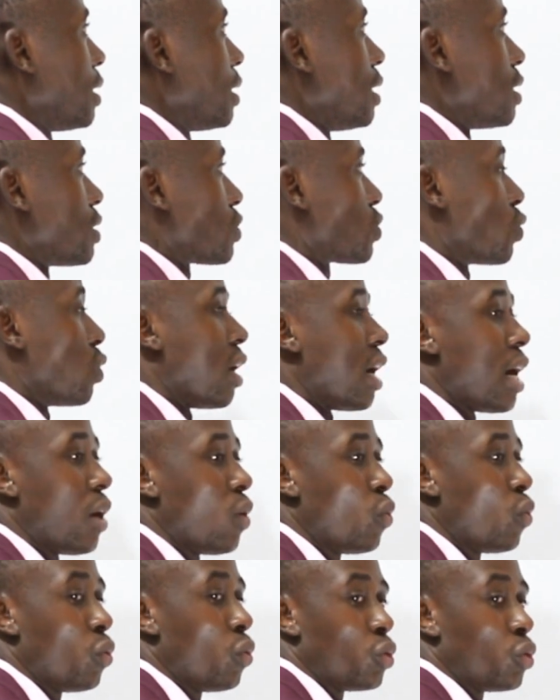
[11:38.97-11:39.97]
So
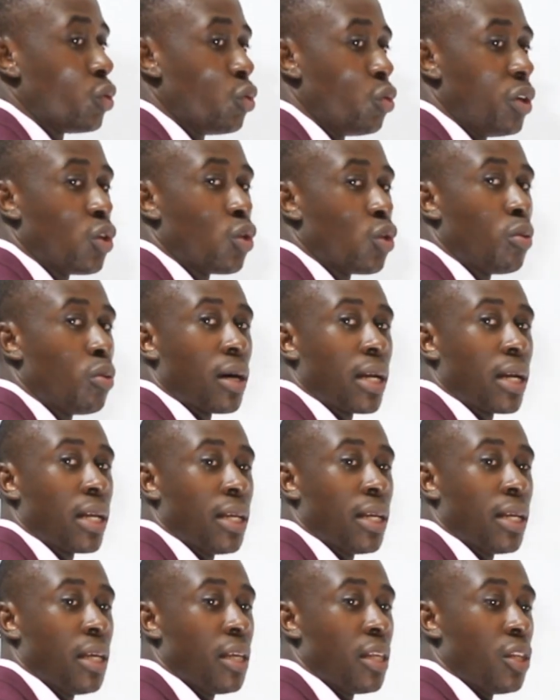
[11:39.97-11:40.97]
how do we
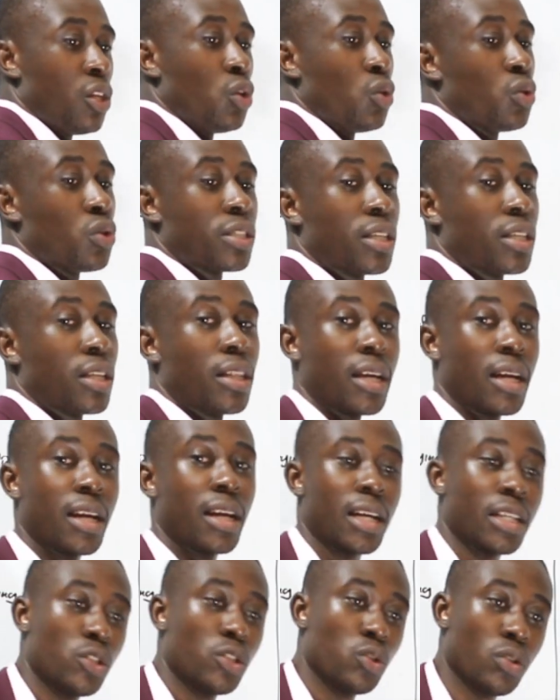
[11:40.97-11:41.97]
normally use the
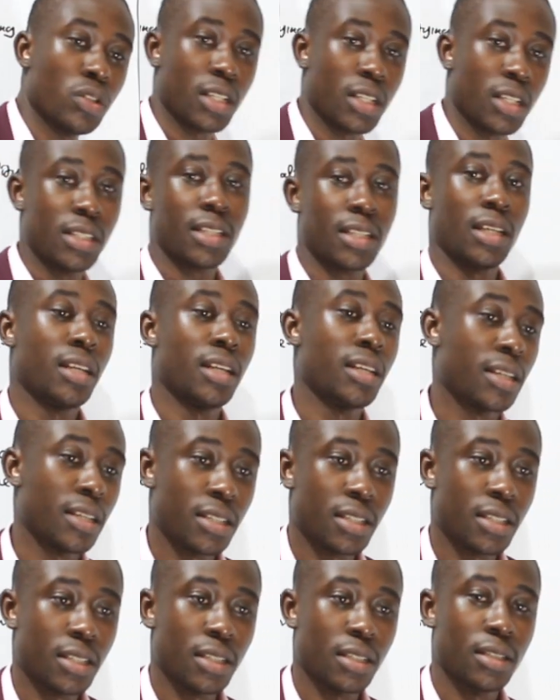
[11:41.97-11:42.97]
graduated scale
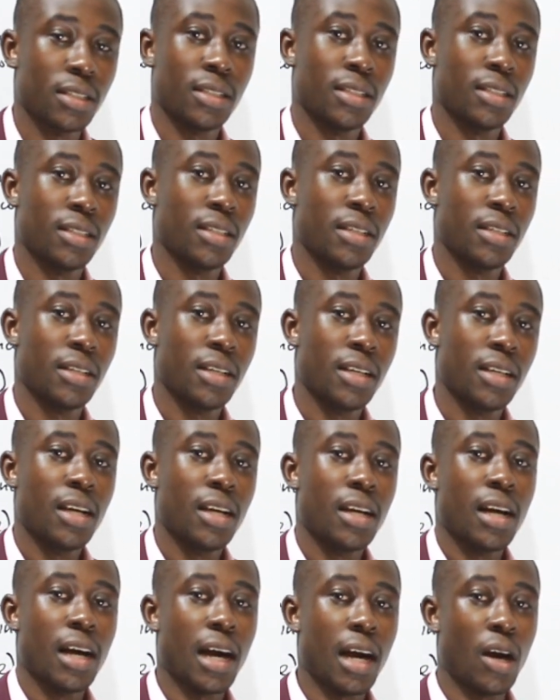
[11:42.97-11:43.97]
rate?
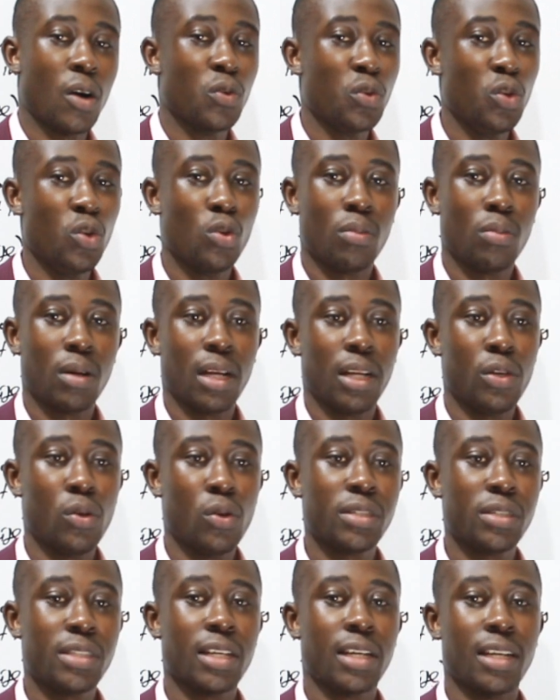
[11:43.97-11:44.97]
How do we normally
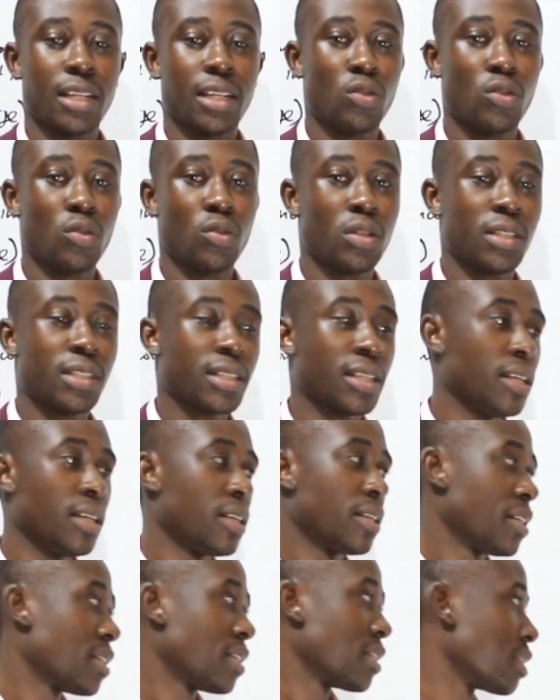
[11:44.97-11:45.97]
use the graduated scale
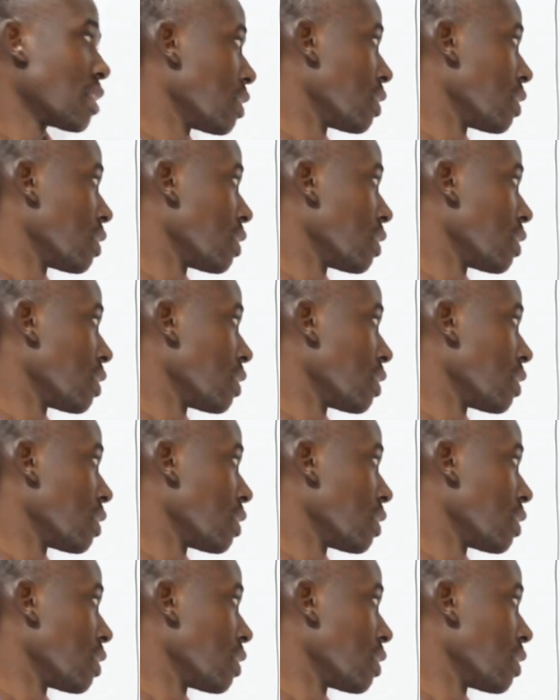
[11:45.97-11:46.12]
rate?